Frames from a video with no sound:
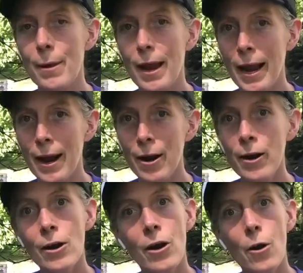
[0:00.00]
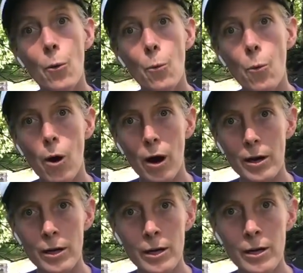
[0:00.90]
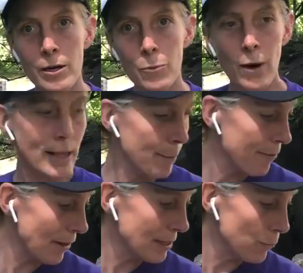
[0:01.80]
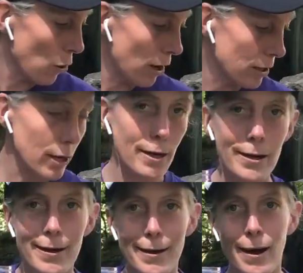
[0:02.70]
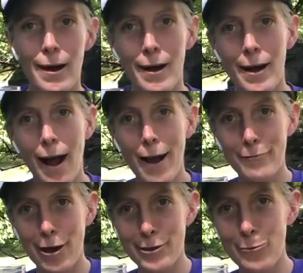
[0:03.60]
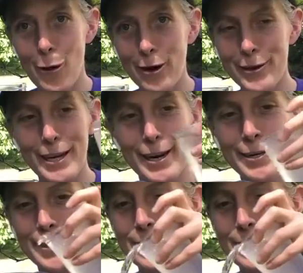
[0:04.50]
Air, water. Wait, let me find some water. I've got some water here.